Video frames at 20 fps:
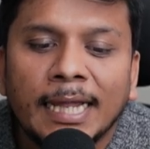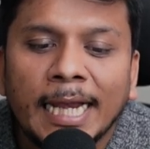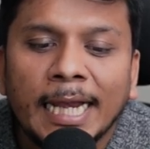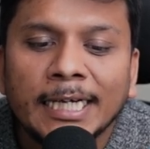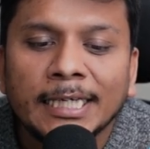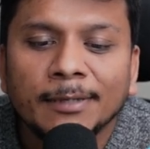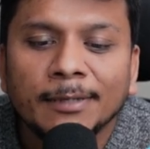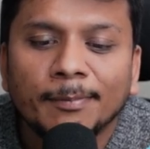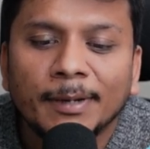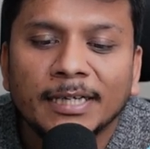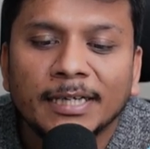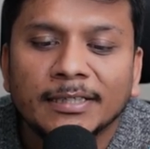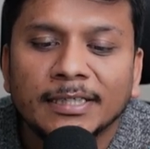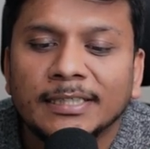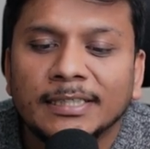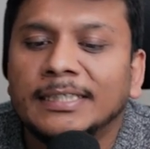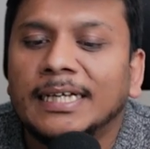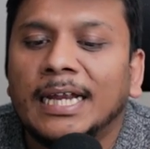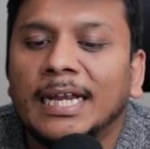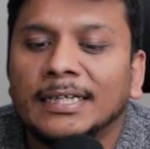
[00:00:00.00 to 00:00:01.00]

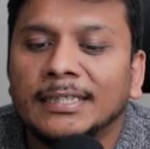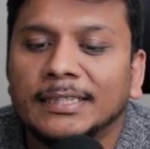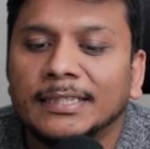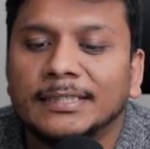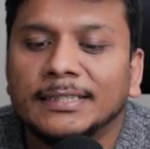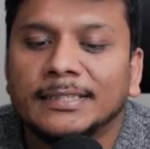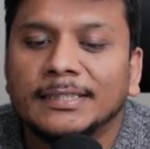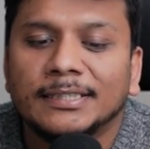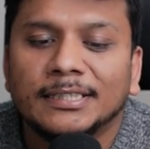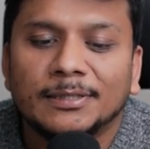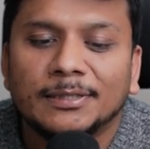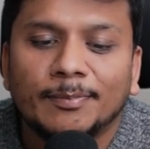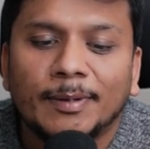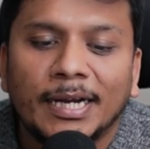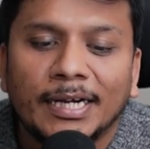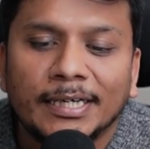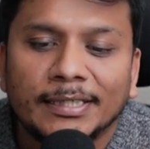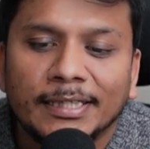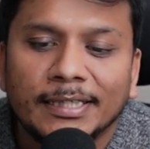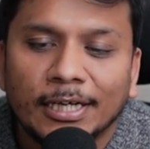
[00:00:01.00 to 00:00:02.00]
independent entity
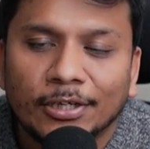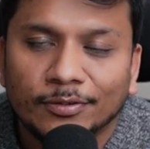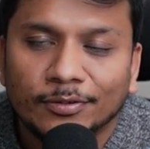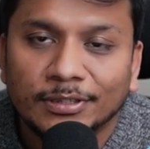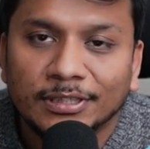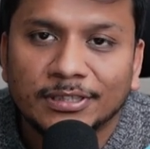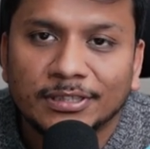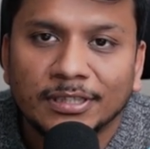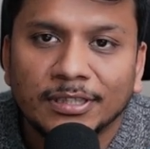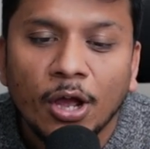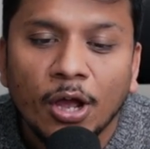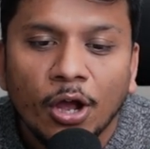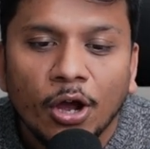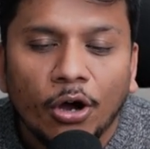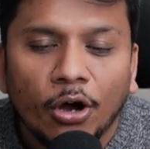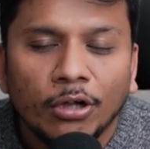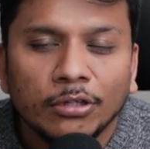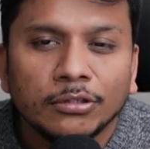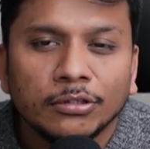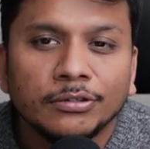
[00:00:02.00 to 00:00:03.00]
despite the acquisition.
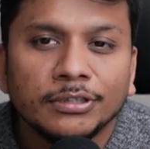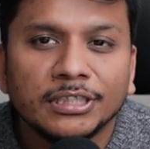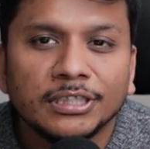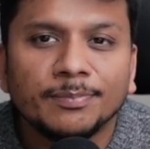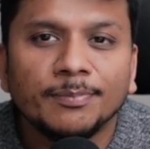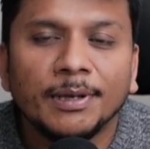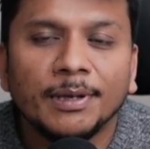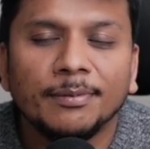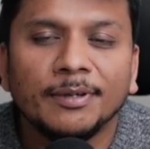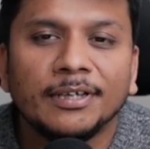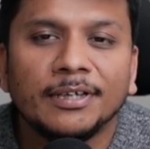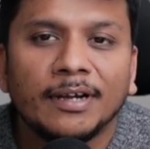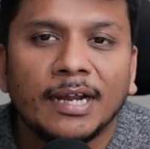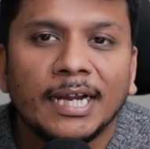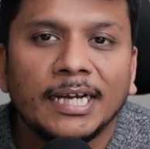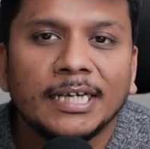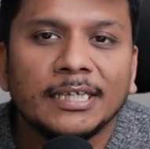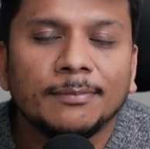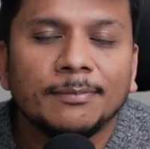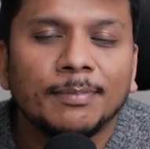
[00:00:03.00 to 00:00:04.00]
Although this may be
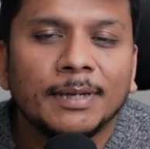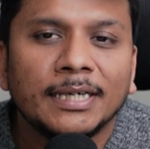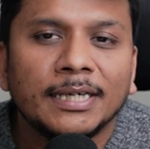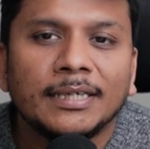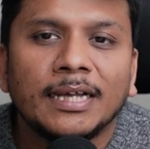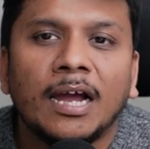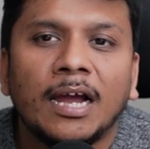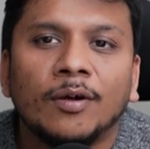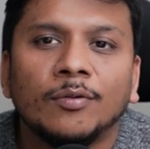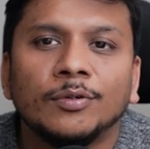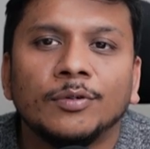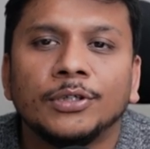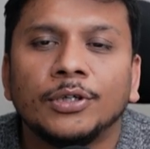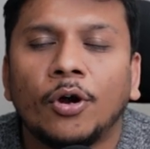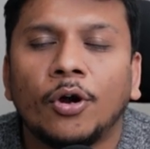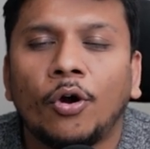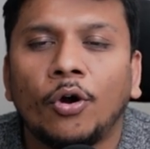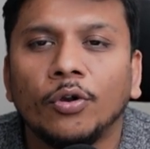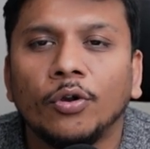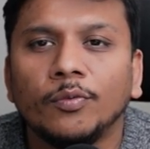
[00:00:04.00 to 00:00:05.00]
right, but I would
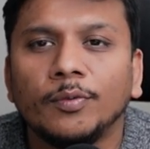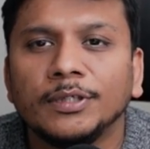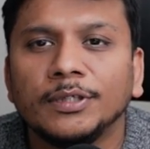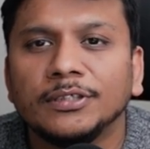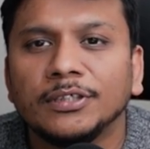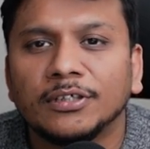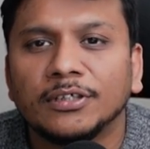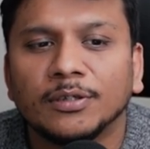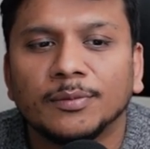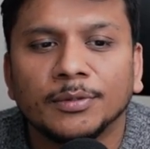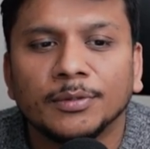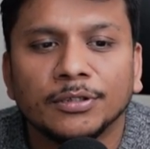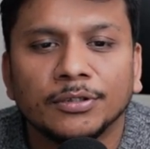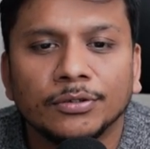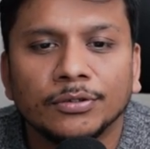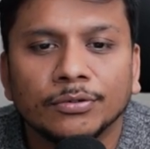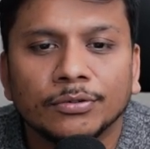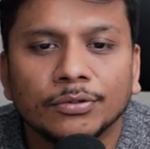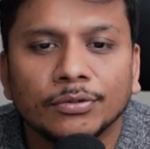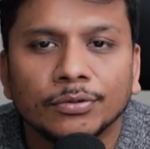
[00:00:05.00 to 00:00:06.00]
always recommend
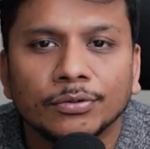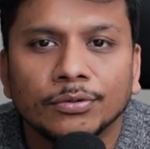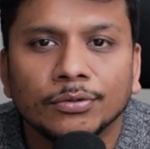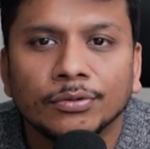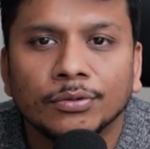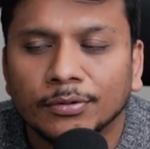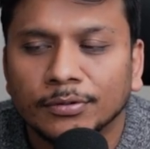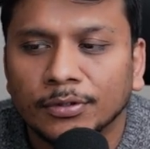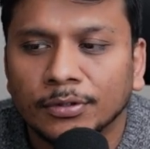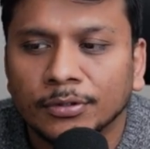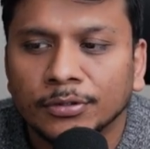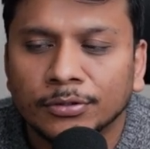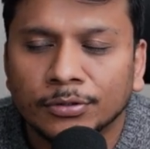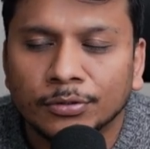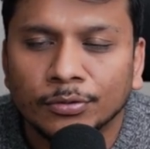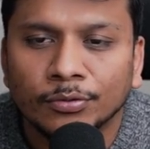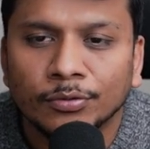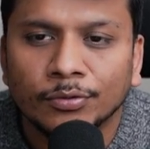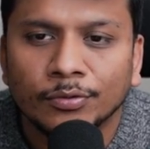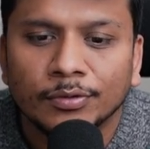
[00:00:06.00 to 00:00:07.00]
you to
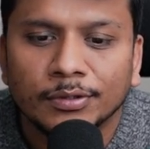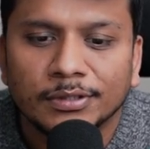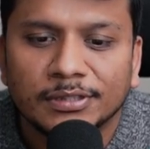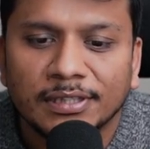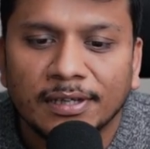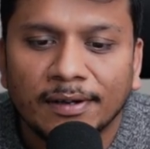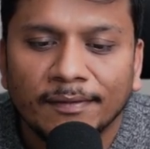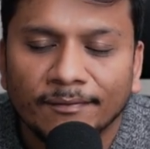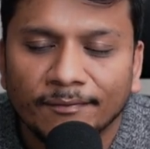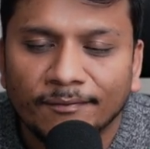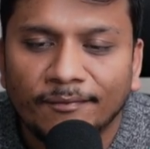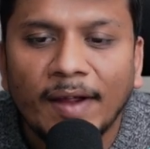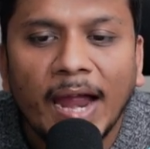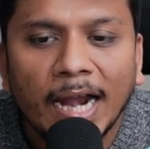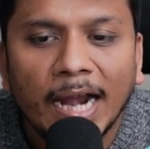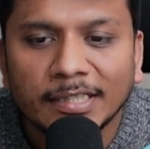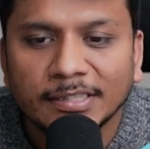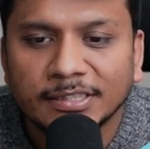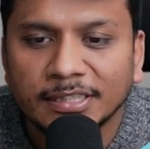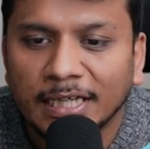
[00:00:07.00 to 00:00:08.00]
do some
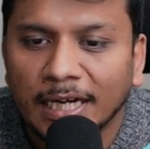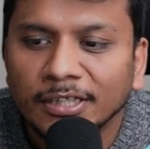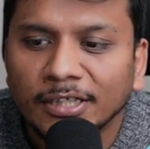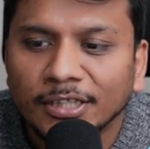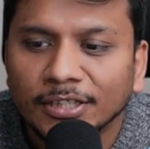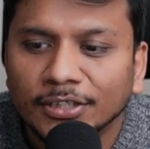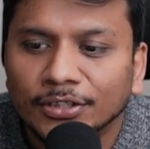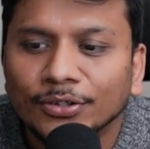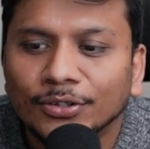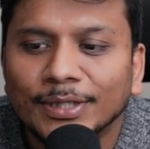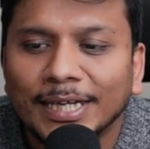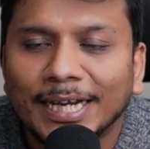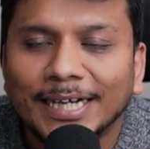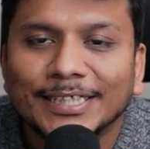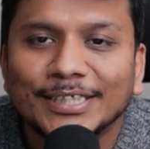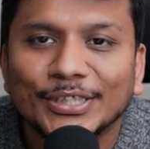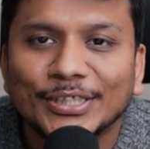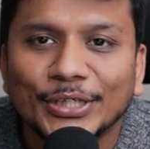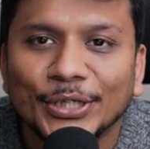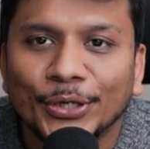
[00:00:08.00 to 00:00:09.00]
fact check, so that,
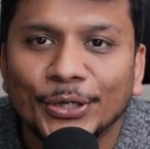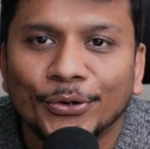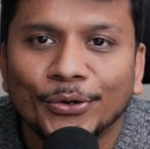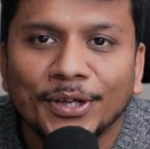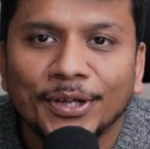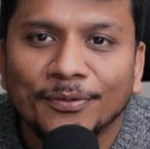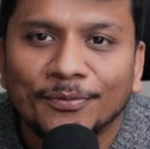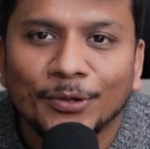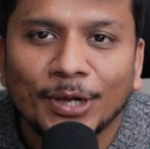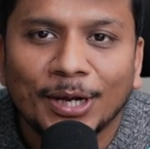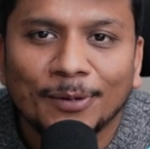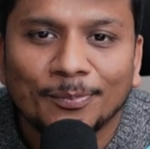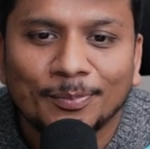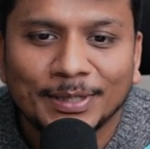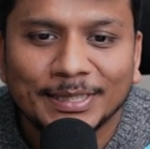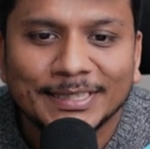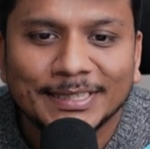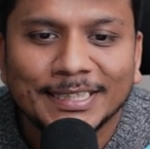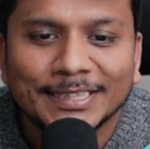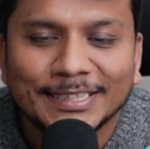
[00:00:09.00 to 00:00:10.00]
you know, if you are
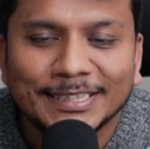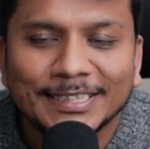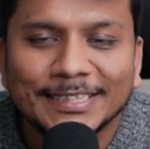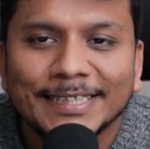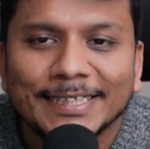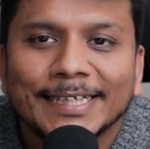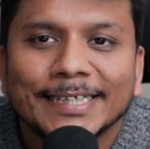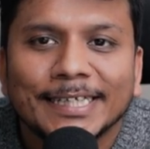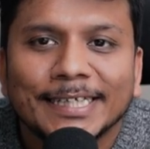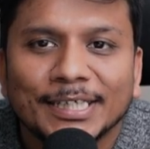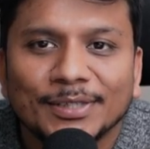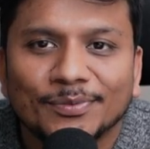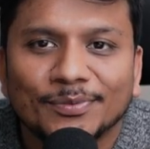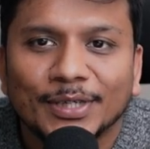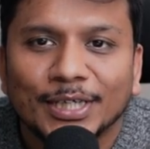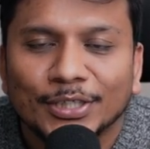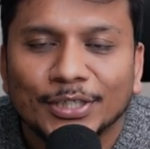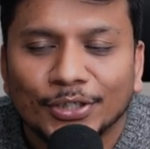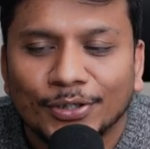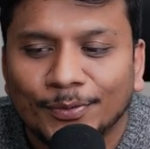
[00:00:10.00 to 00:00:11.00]
presenting data in
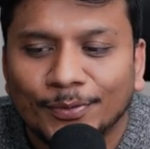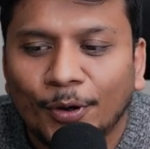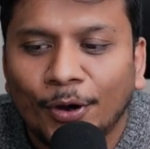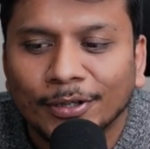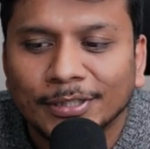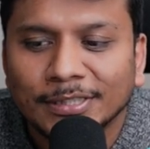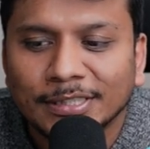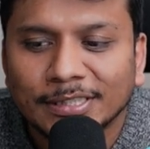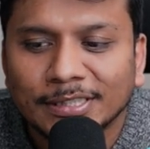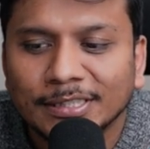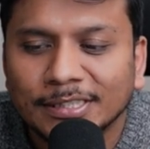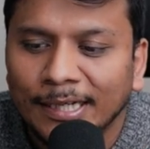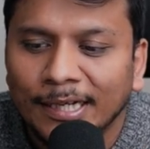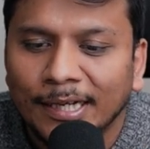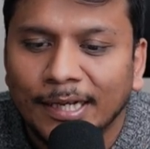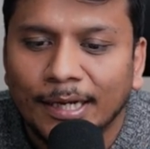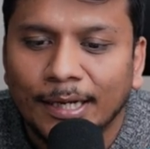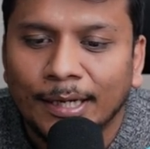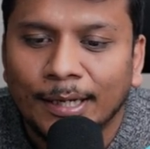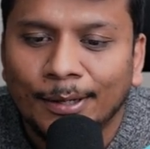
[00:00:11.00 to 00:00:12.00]
front of
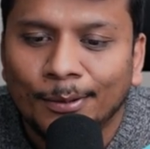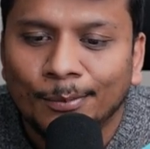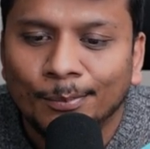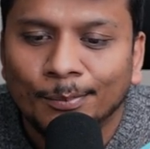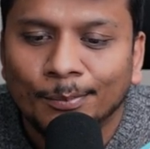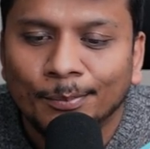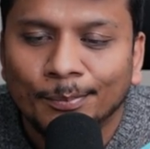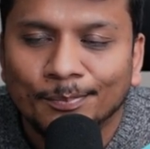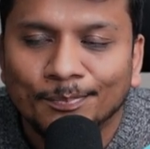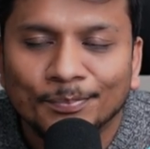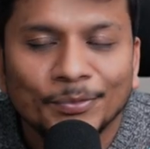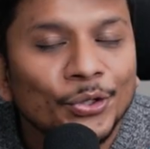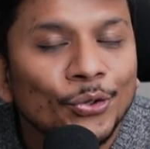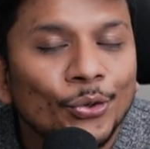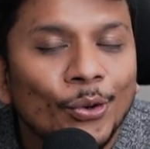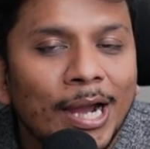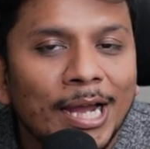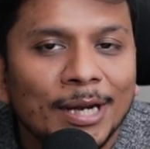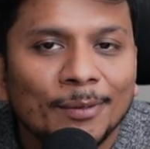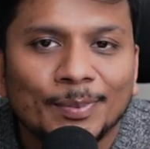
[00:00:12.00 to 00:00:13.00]
audience, um,
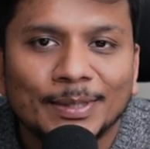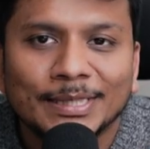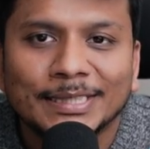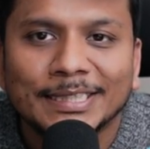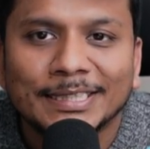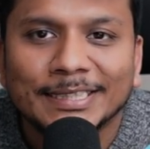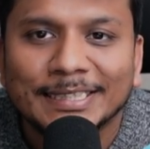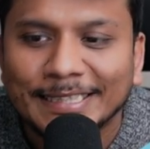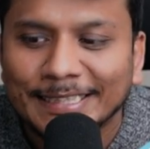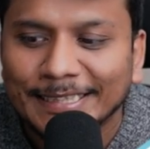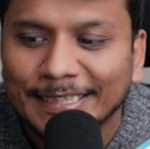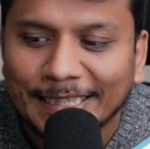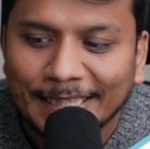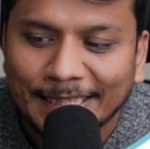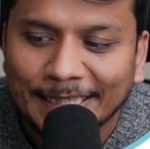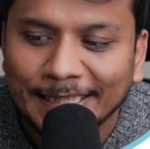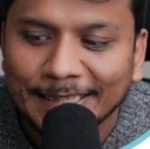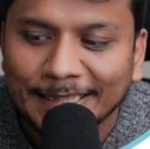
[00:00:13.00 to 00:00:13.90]
you are presenting the correct